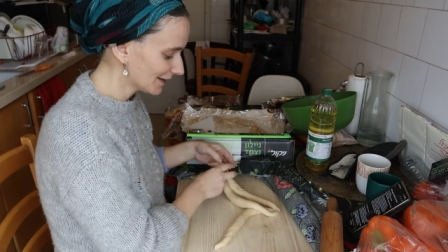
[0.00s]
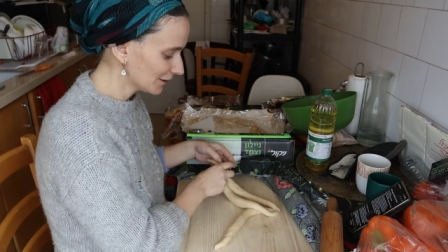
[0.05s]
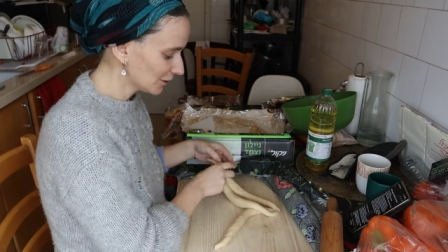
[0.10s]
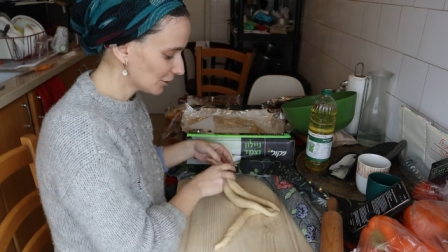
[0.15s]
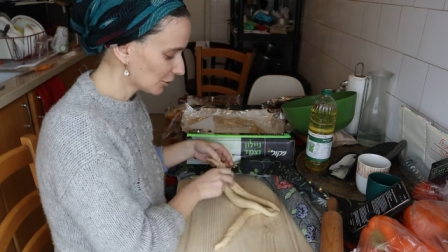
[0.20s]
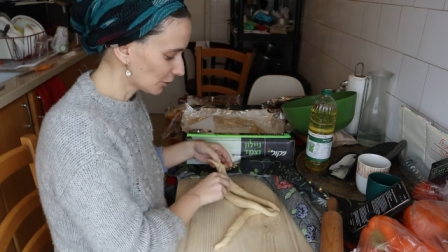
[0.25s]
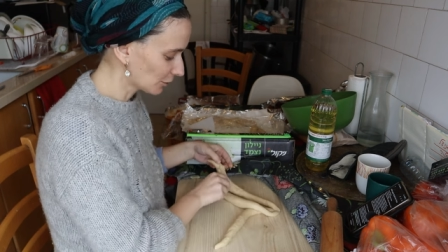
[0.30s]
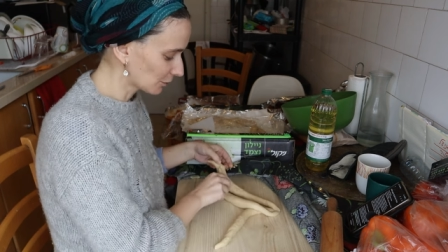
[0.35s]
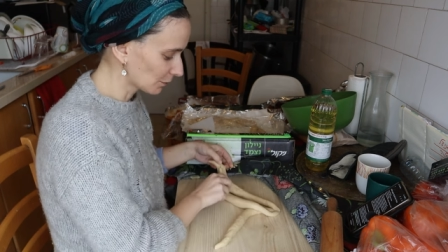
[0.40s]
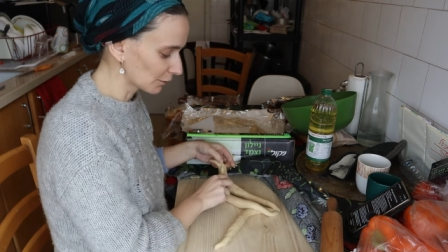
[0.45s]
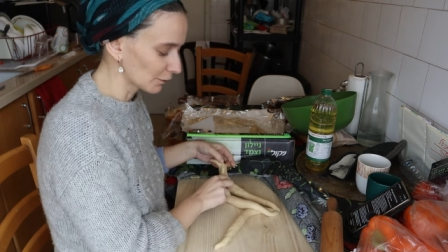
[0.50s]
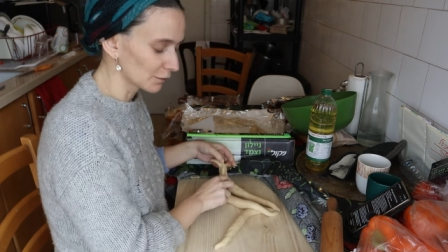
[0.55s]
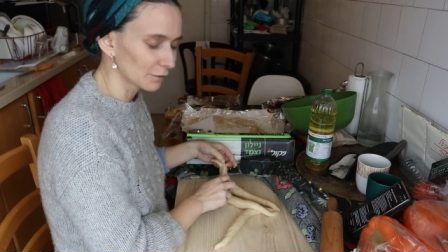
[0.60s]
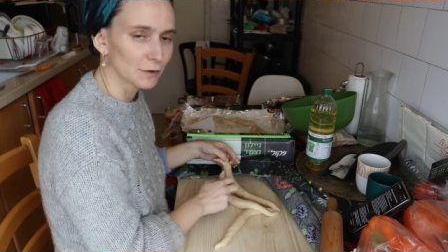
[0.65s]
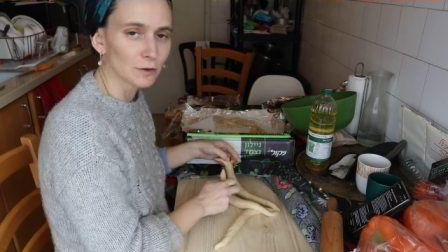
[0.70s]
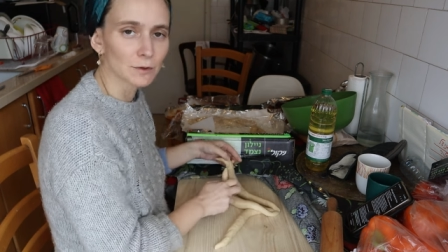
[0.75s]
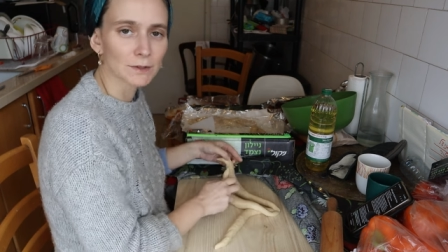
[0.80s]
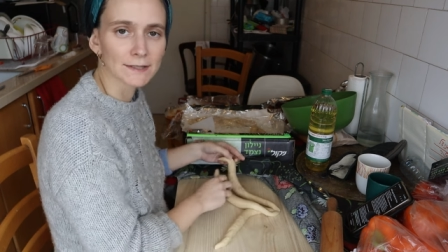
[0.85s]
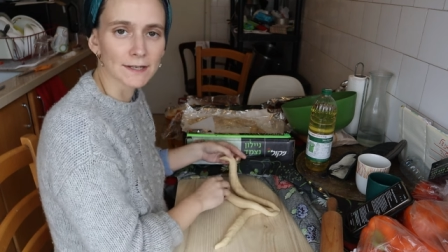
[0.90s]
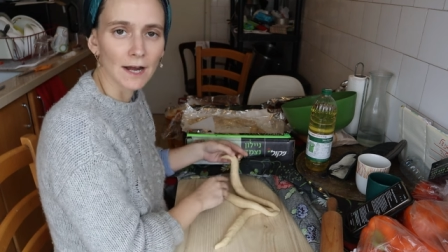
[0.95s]
you know, there were a
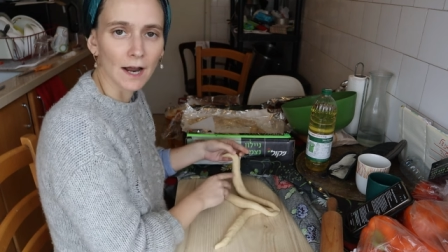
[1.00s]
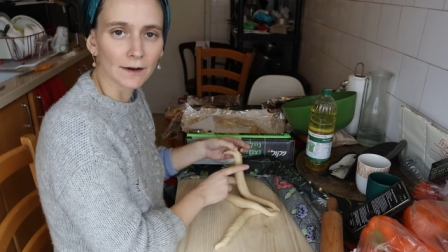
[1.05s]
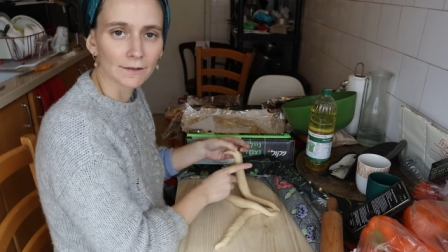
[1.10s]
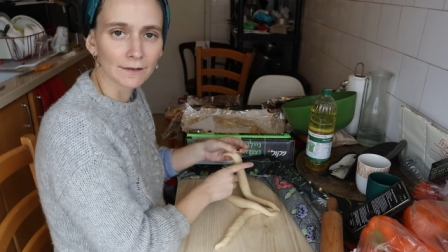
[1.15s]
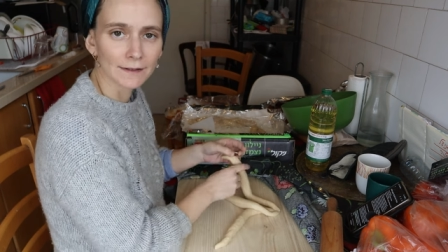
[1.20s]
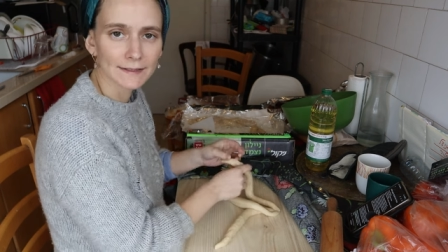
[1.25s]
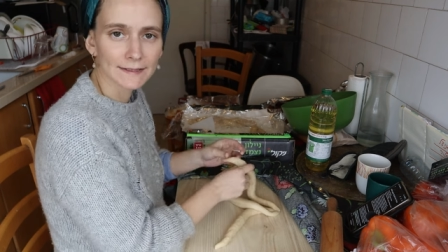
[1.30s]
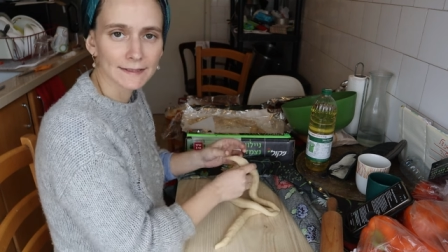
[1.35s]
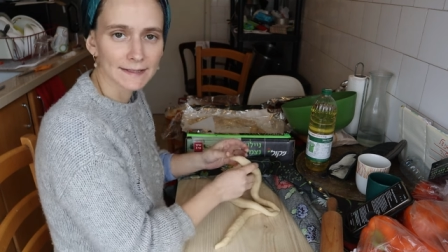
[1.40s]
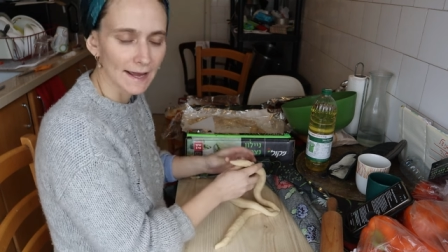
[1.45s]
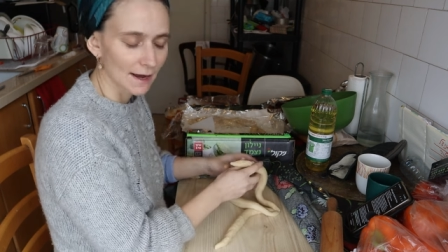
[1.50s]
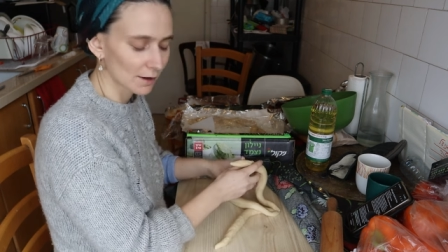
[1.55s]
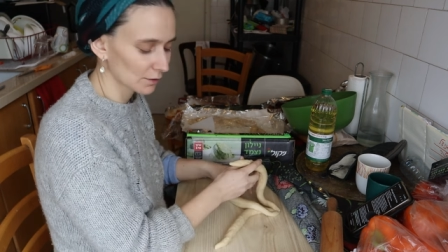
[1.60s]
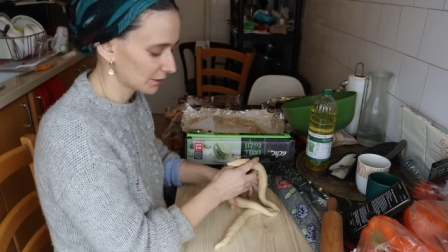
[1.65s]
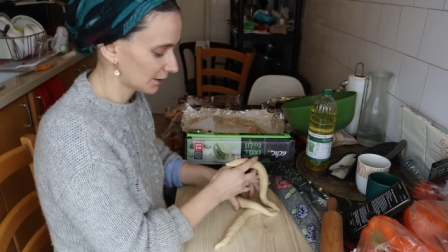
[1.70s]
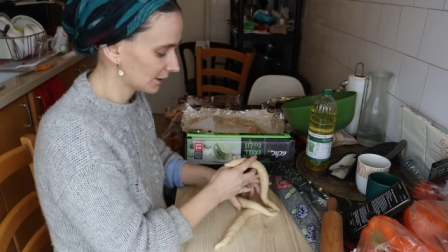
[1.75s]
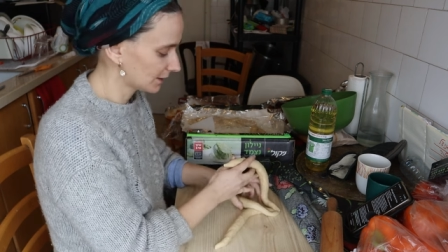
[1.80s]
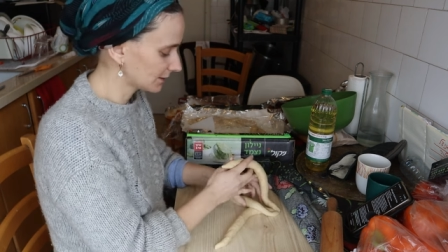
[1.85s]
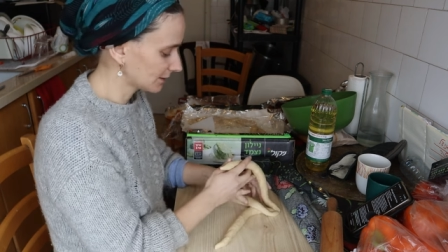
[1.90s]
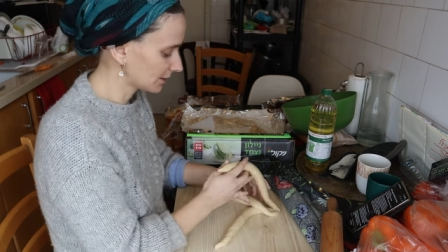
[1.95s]
few sirens. Now
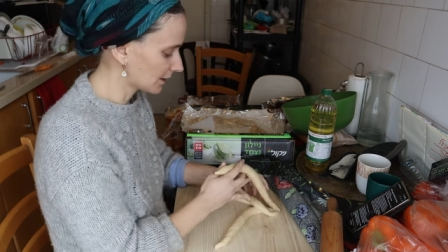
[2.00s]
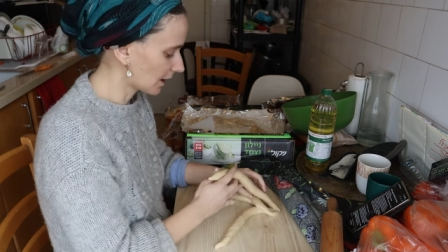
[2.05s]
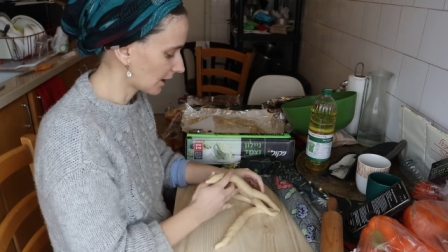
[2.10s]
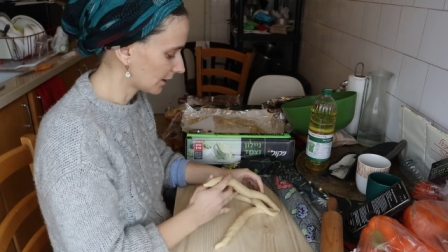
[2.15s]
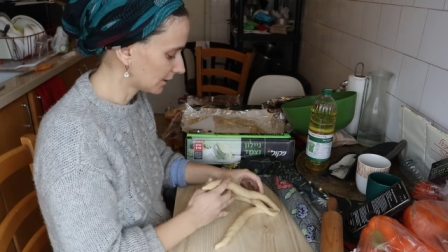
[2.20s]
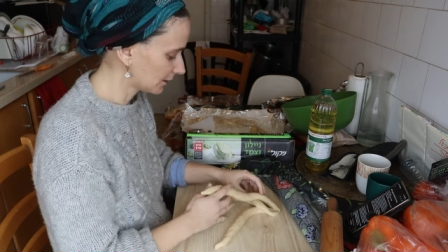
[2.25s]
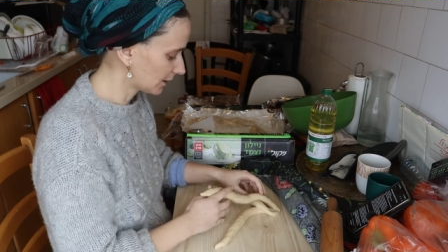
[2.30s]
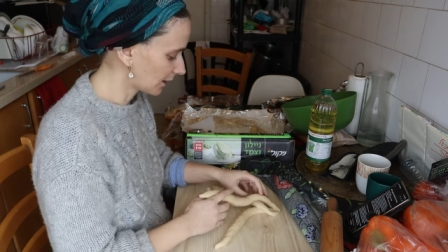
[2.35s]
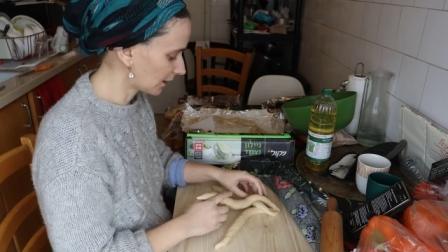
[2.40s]
things got,